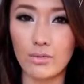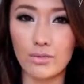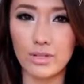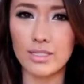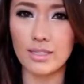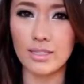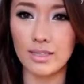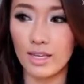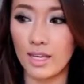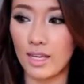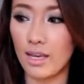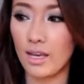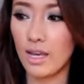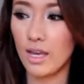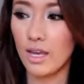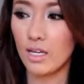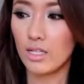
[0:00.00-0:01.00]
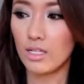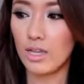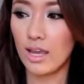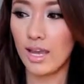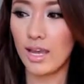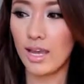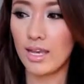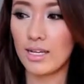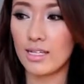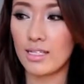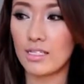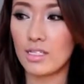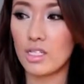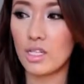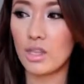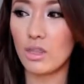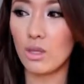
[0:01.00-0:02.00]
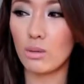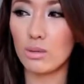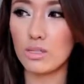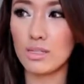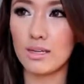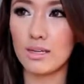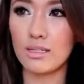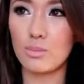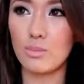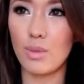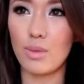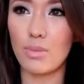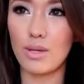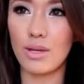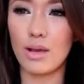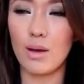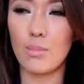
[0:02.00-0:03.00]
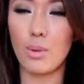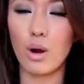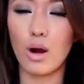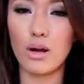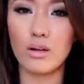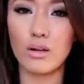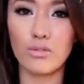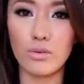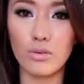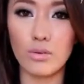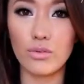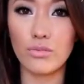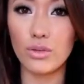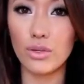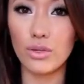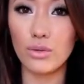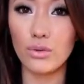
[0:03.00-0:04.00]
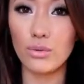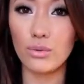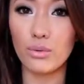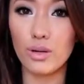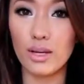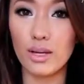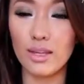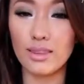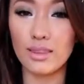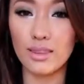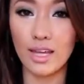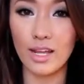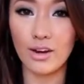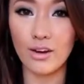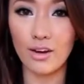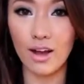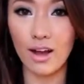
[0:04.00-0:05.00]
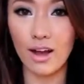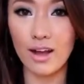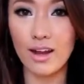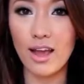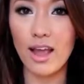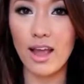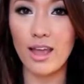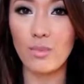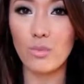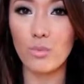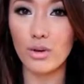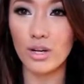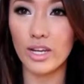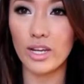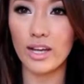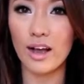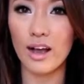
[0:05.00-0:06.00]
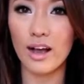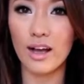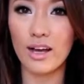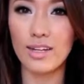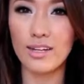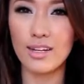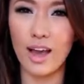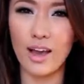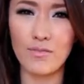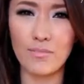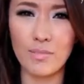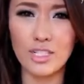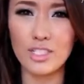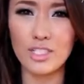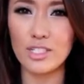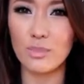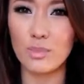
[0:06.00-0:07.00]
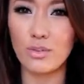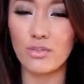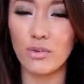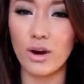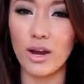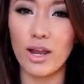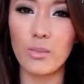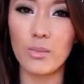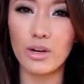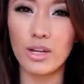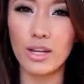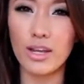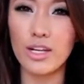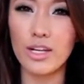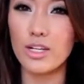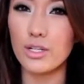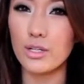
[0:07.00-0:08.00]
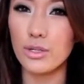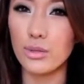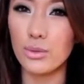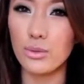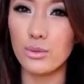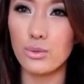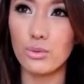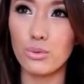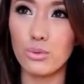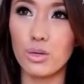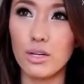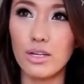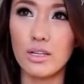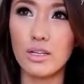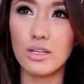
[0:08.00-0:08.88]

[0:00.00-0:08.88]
or recently, and those things may become part of a review later on. I am working on, I've mentioned it before, I am working on a new